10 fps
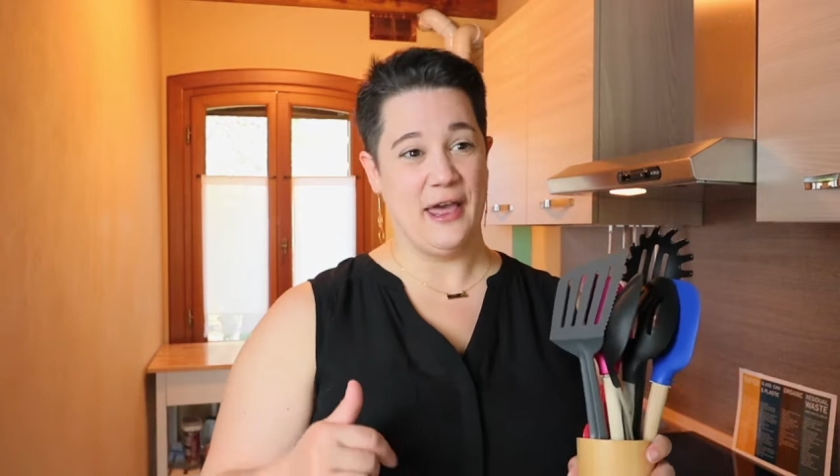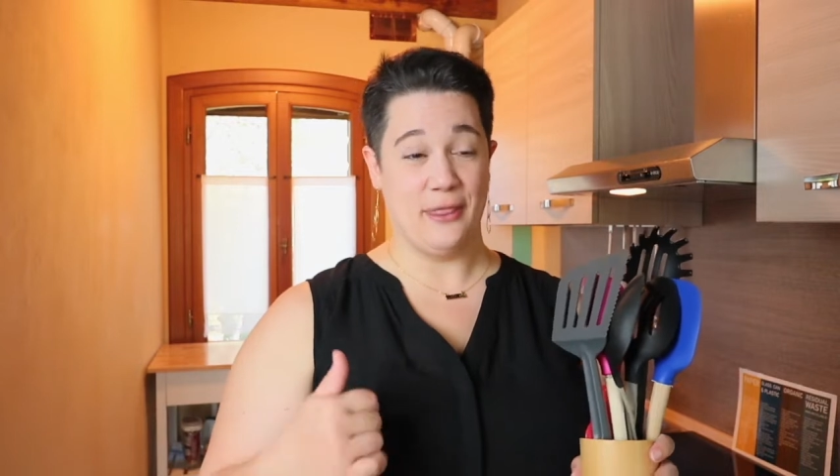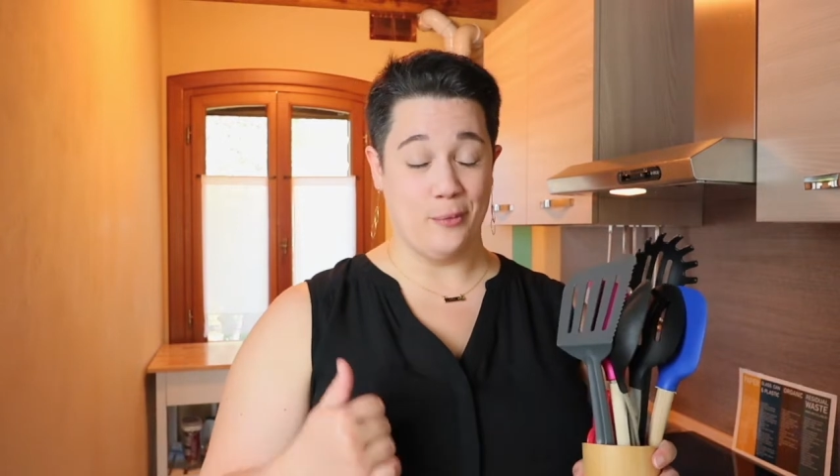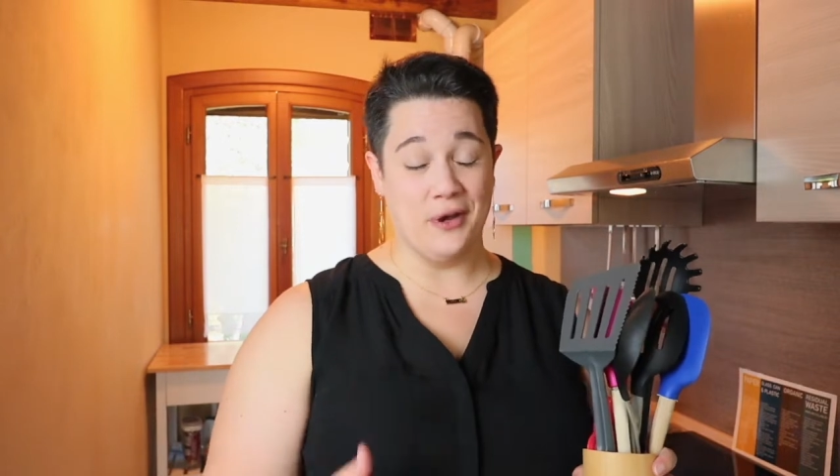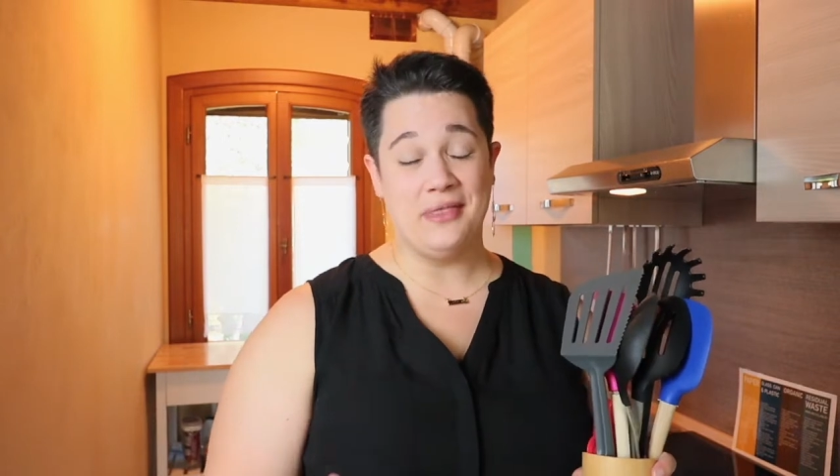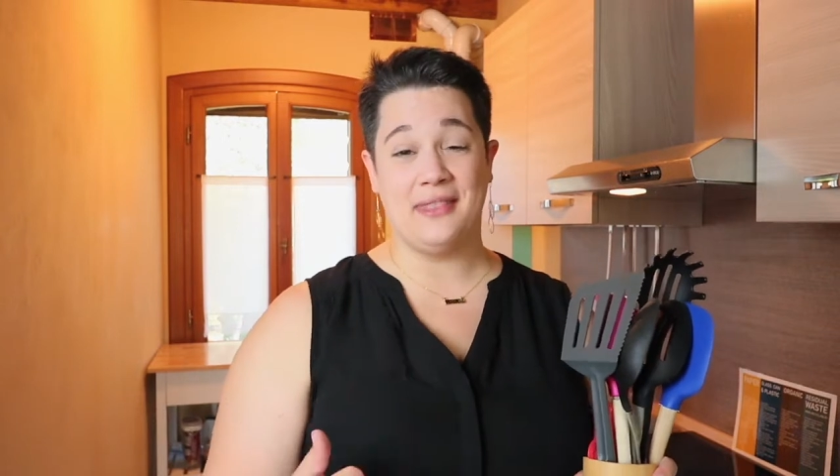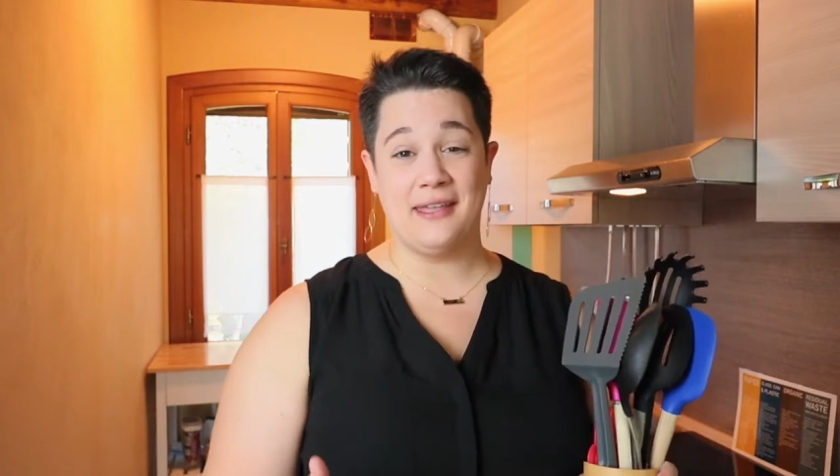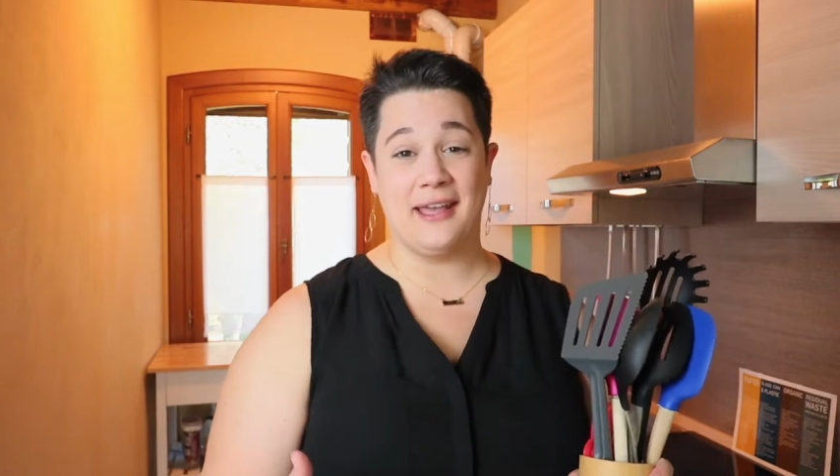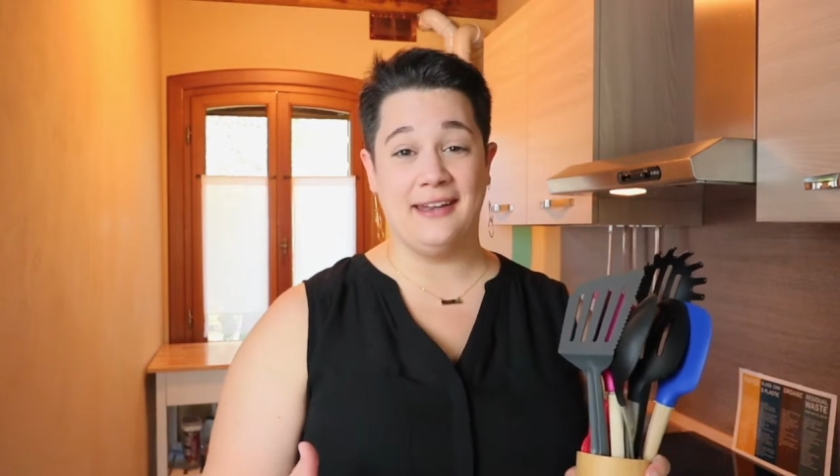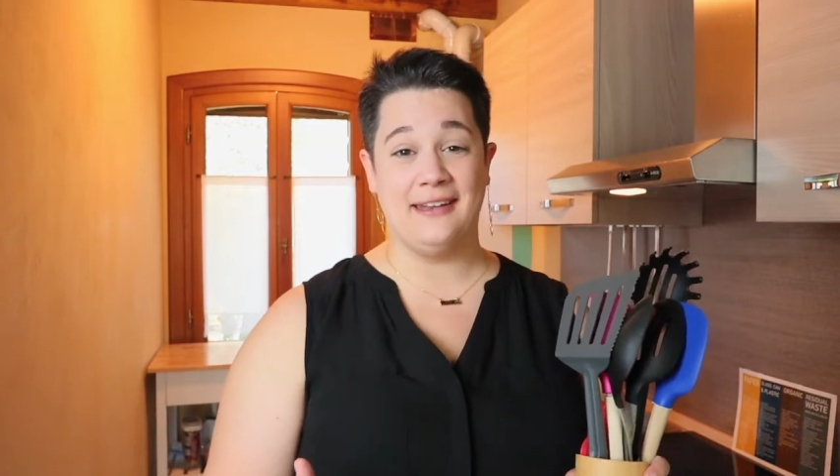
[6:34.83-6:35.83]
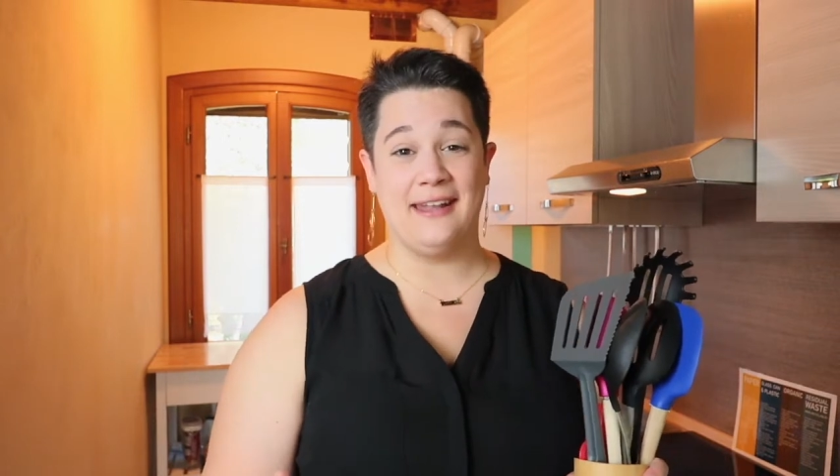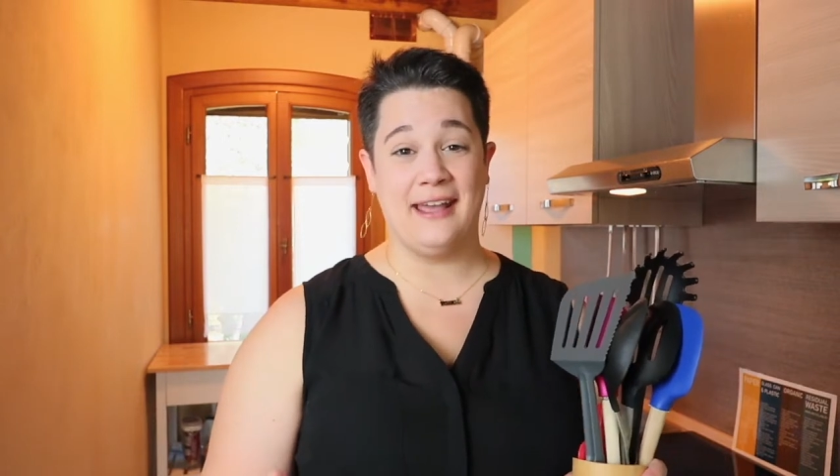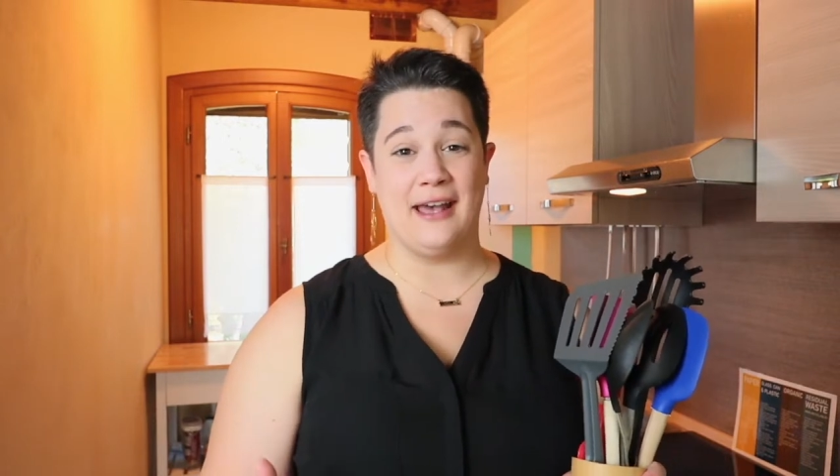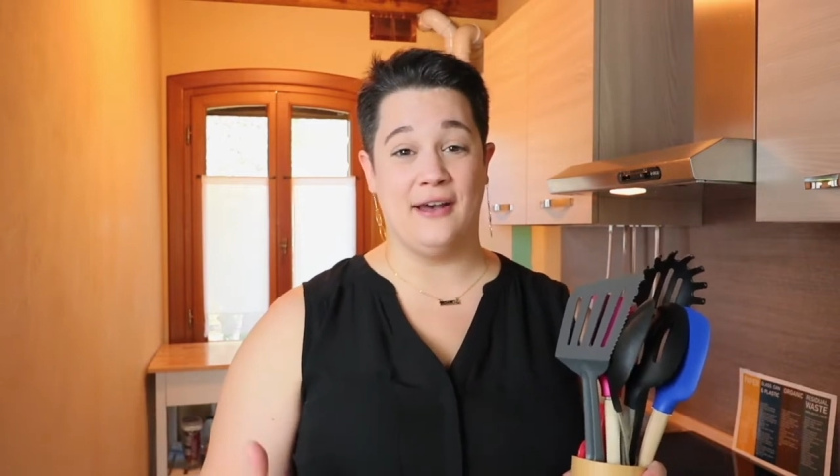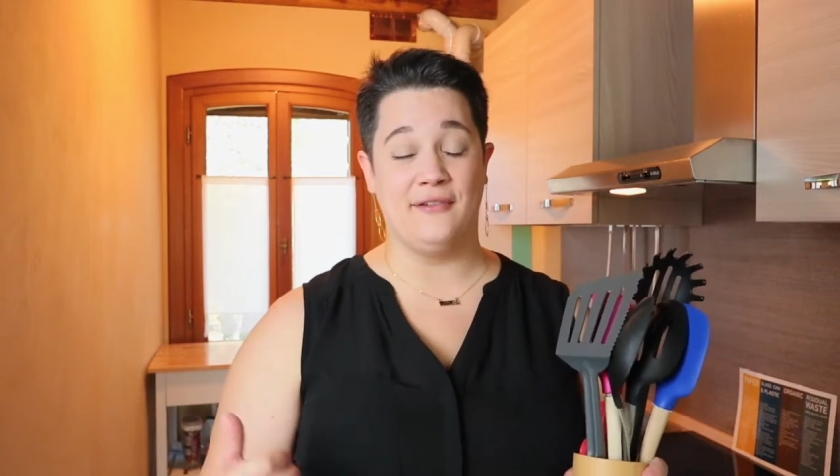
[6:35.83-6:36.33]
the one thing I didn't
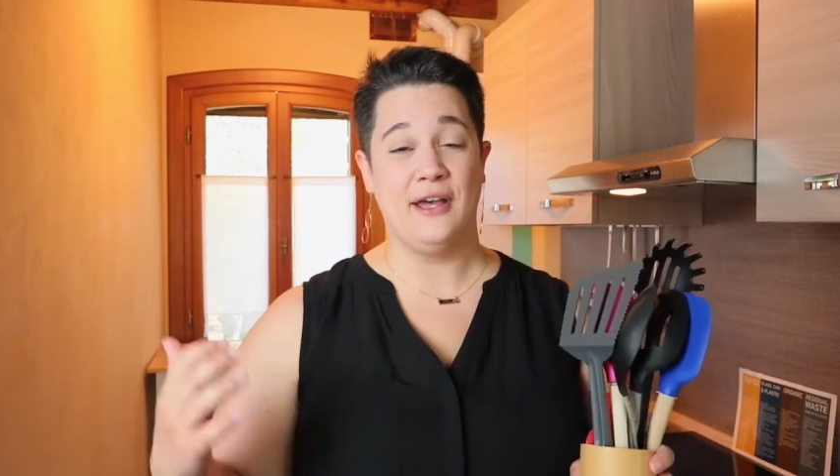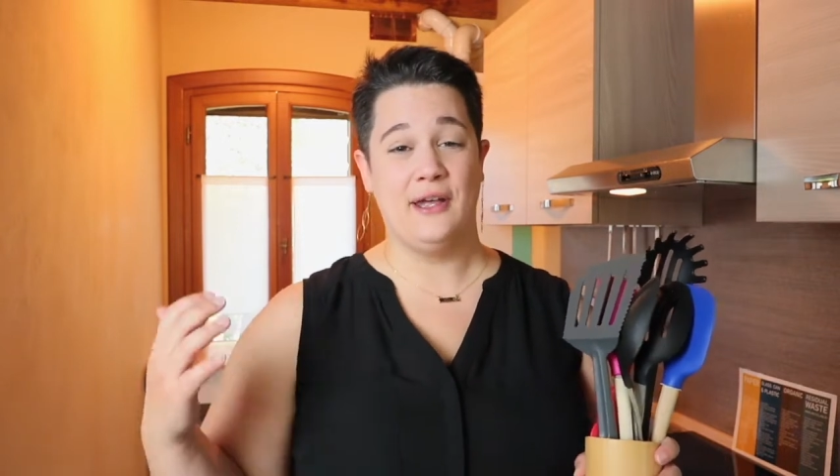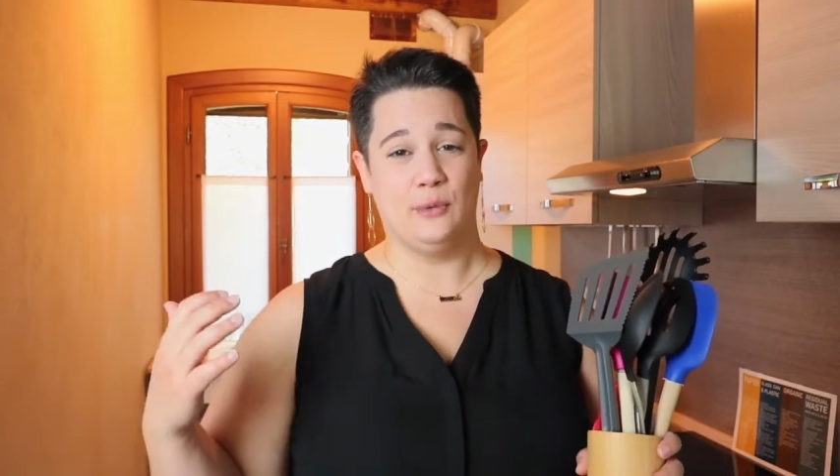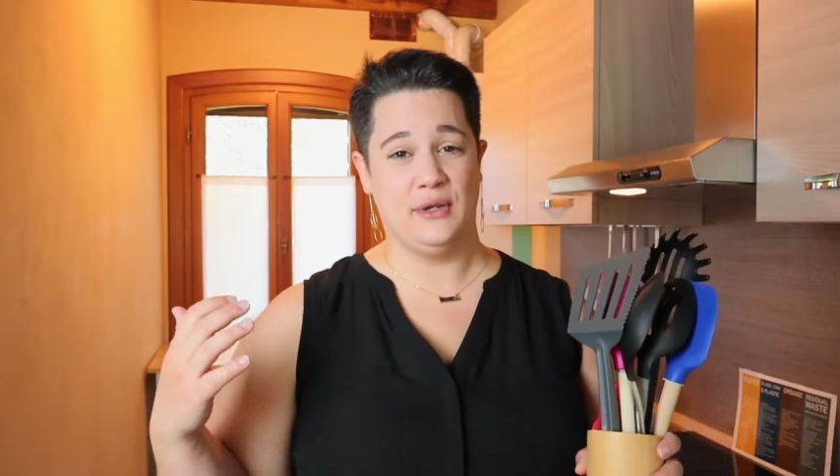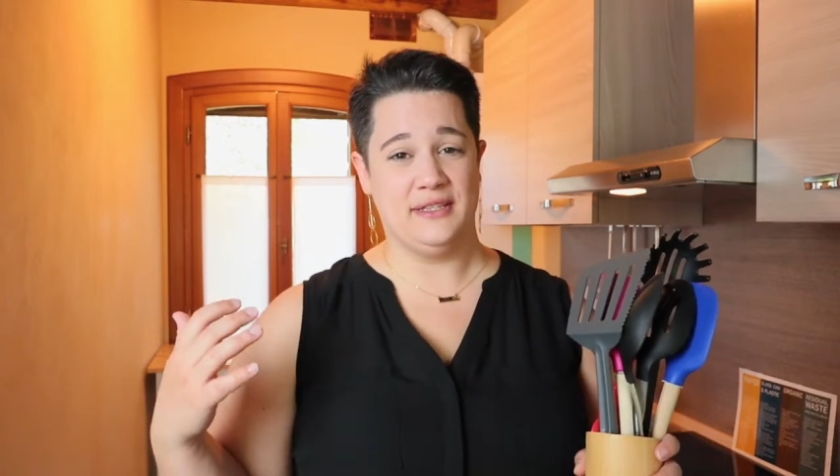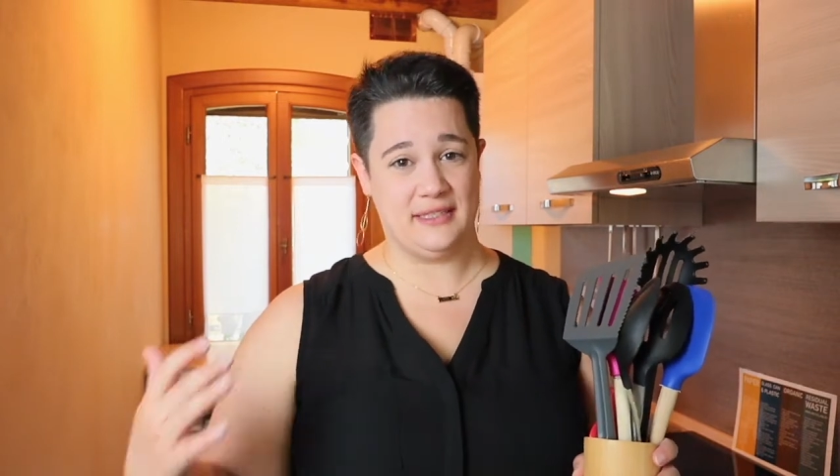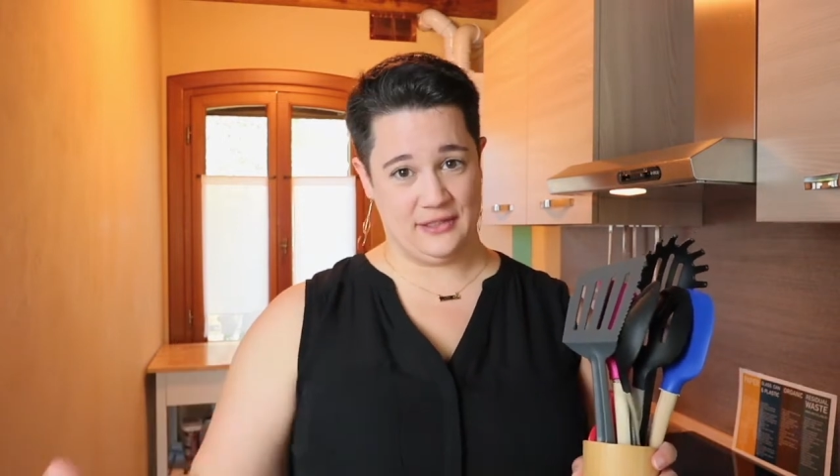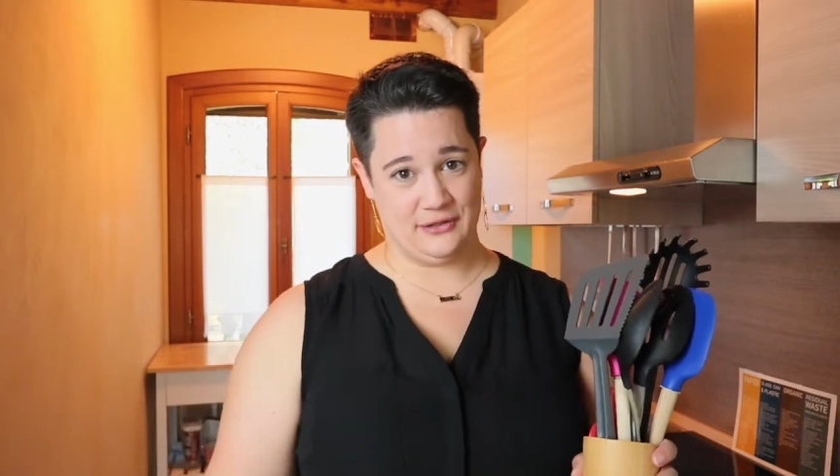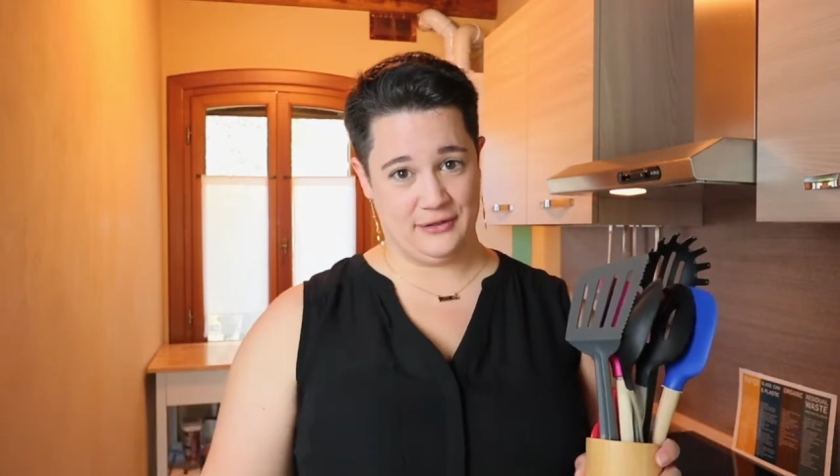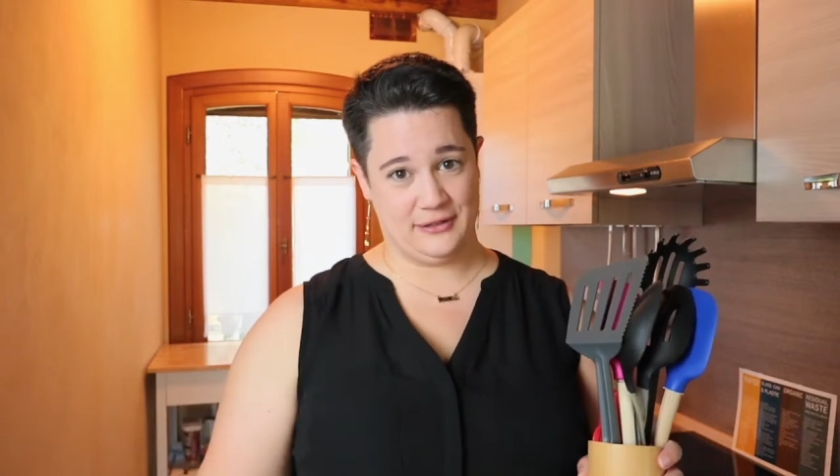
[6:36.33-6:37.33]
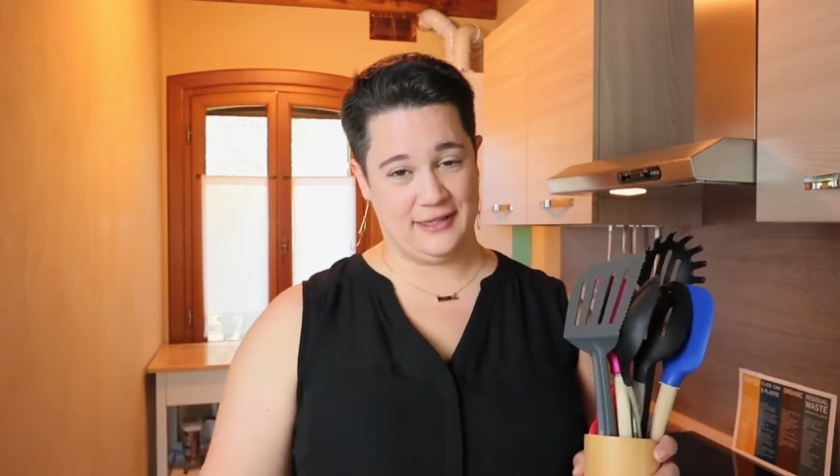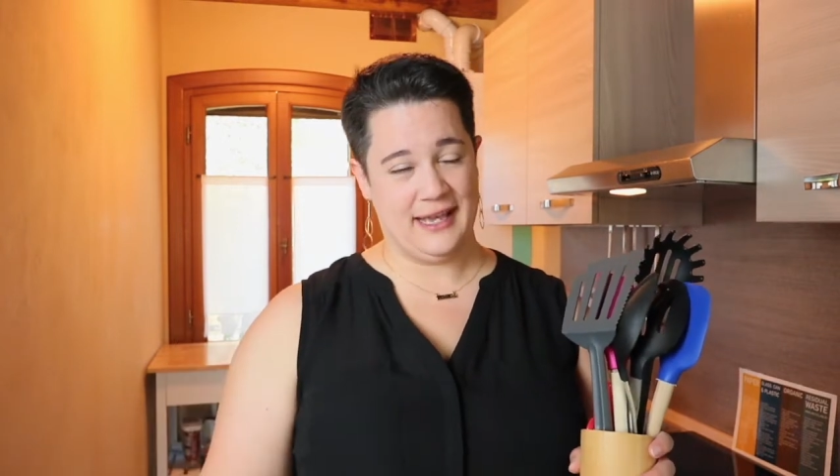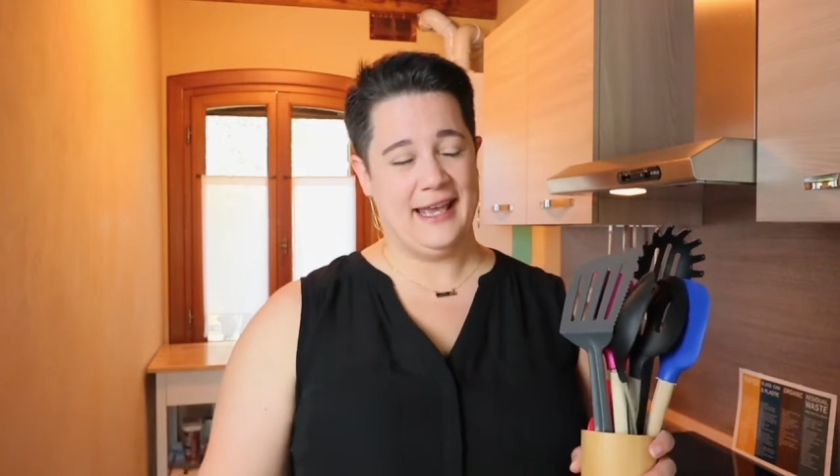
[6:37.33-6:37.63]
have was scissors.